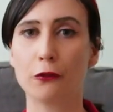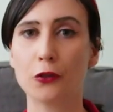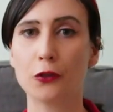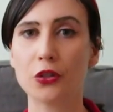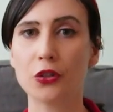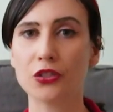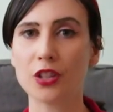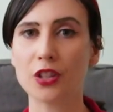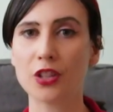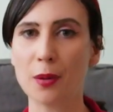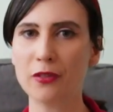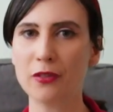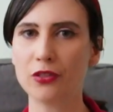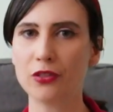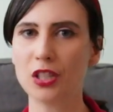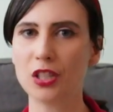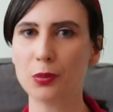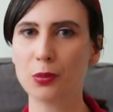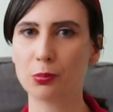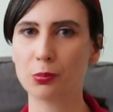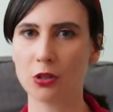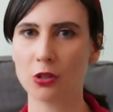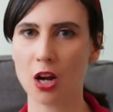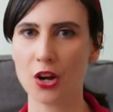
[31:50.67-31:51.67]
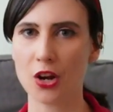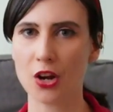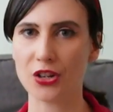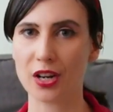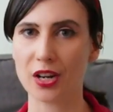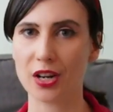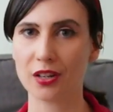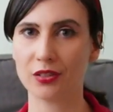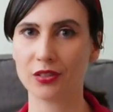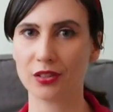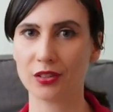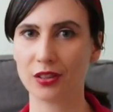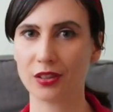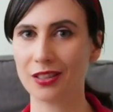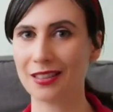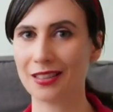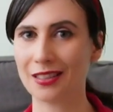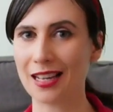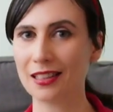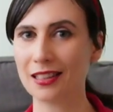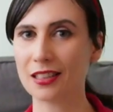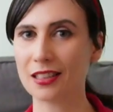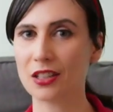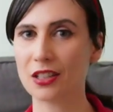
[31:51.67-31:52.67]
For some of these projects, the
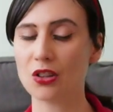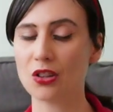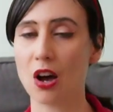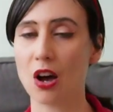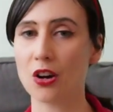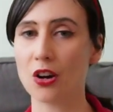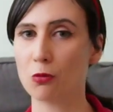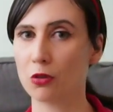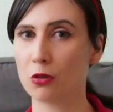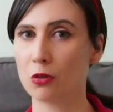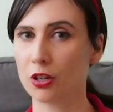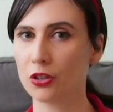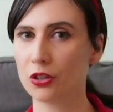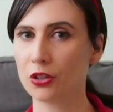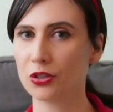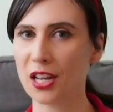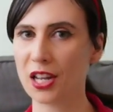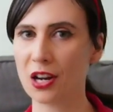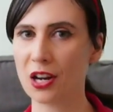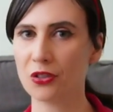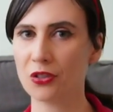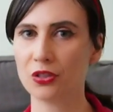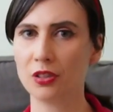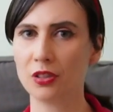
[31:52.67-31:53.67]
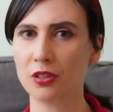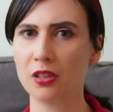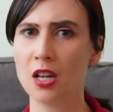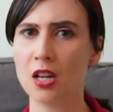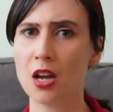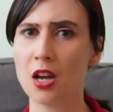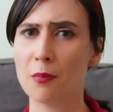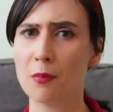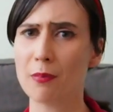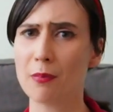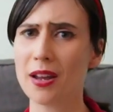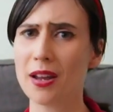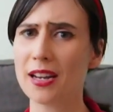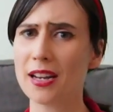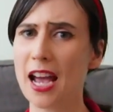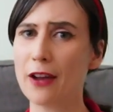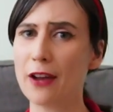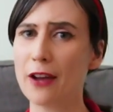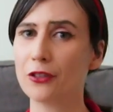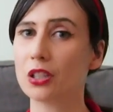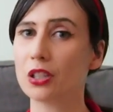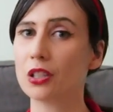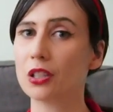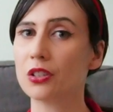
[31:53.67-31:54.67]
delegates on a workers' council might
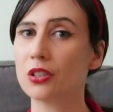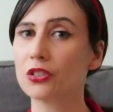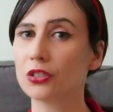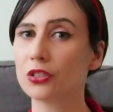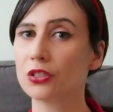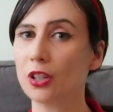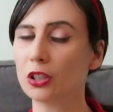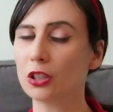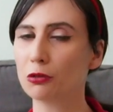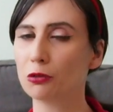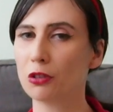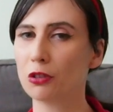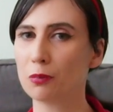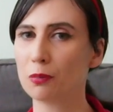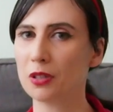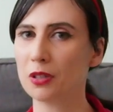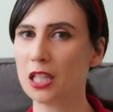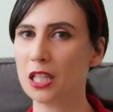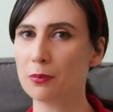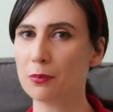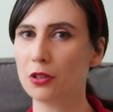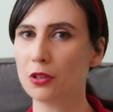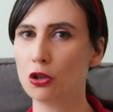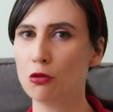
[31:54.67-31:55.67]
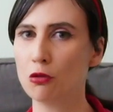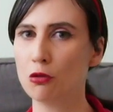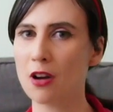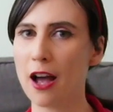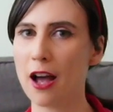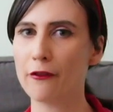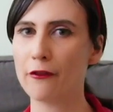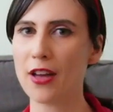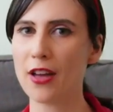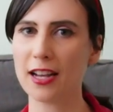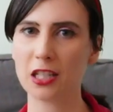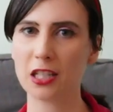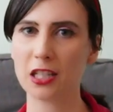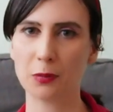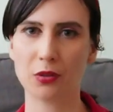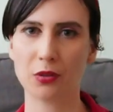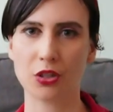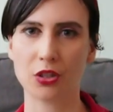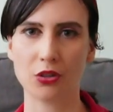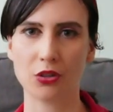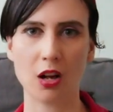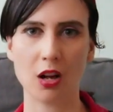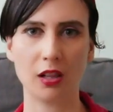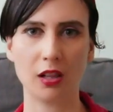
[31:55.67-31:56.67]
have to consult with people who have
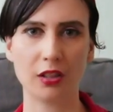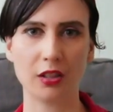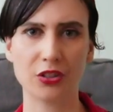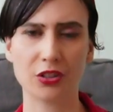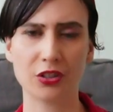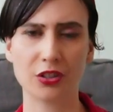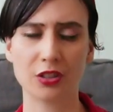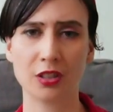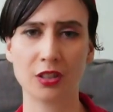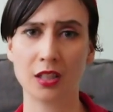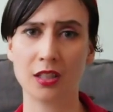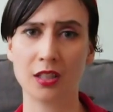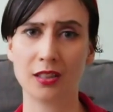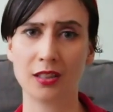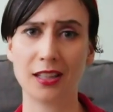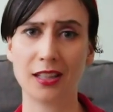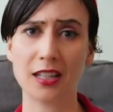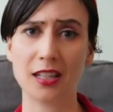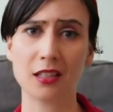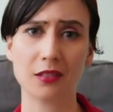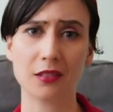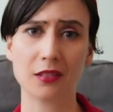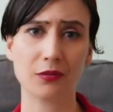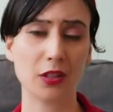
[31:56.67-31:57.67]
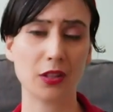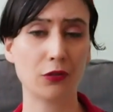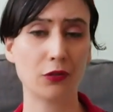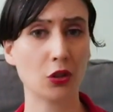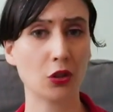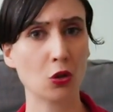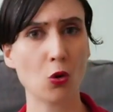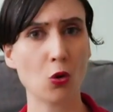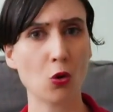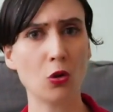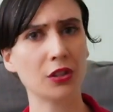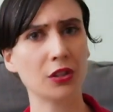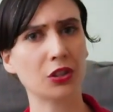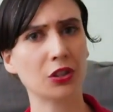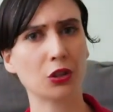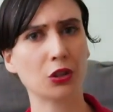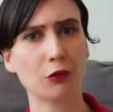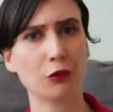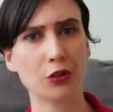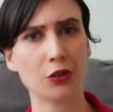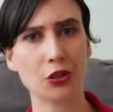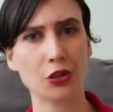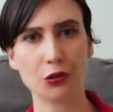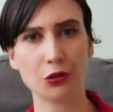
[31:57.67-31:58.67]
expert knowledge. Like, if the goal is to
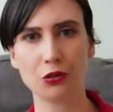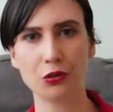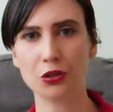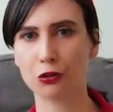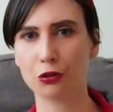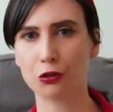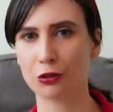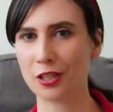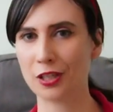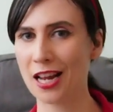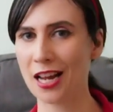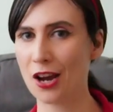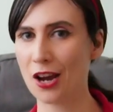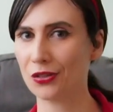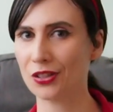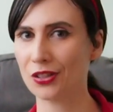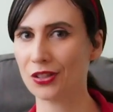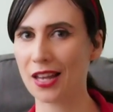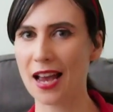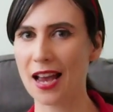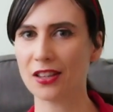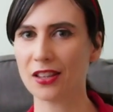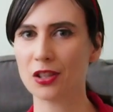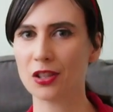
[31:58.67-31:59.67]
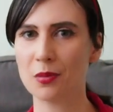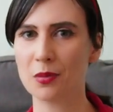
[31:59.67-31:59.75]
reduce greenhouse gas